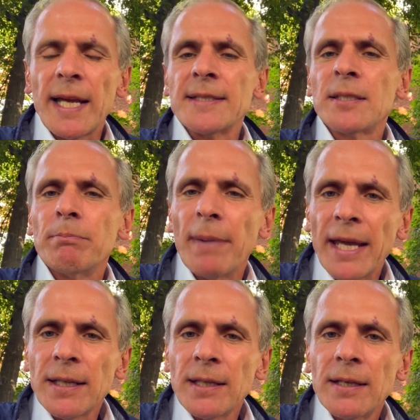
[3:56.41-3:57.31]
has the
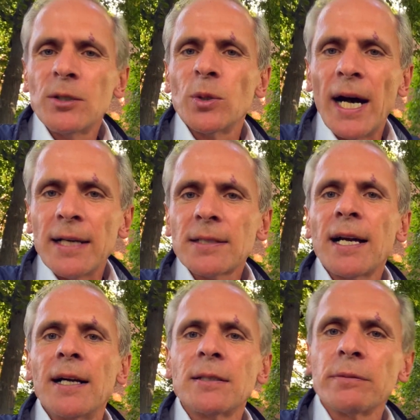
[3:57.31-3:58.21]
mandate to
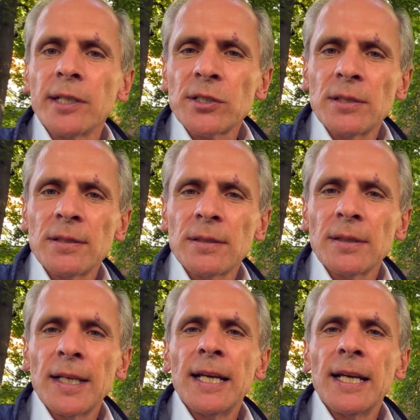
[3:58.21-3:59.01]
ask hard questions?